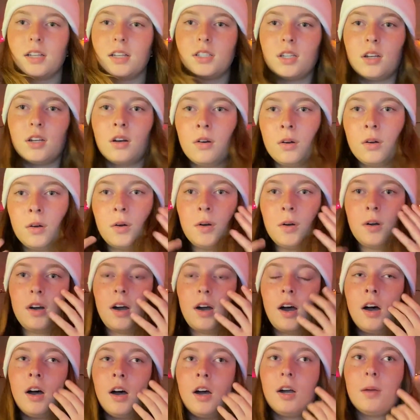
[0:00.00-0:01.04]
so
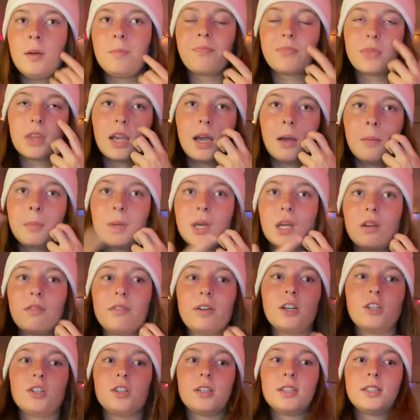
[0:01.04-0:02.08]
I'm gonna
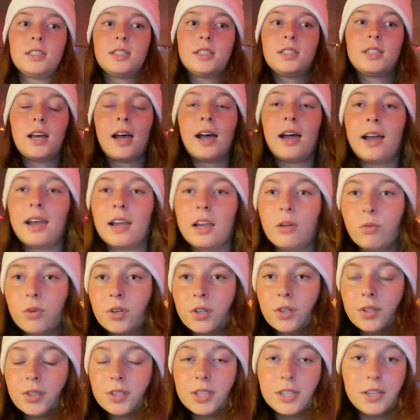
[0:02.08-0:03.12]
finish this. I
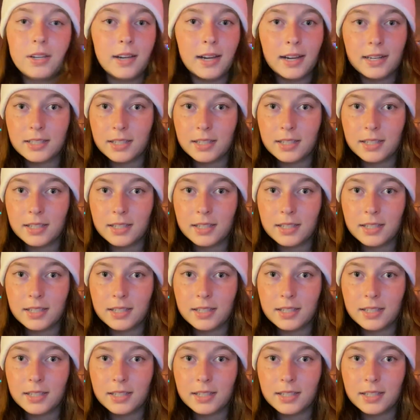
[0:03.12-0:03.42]
will see you guys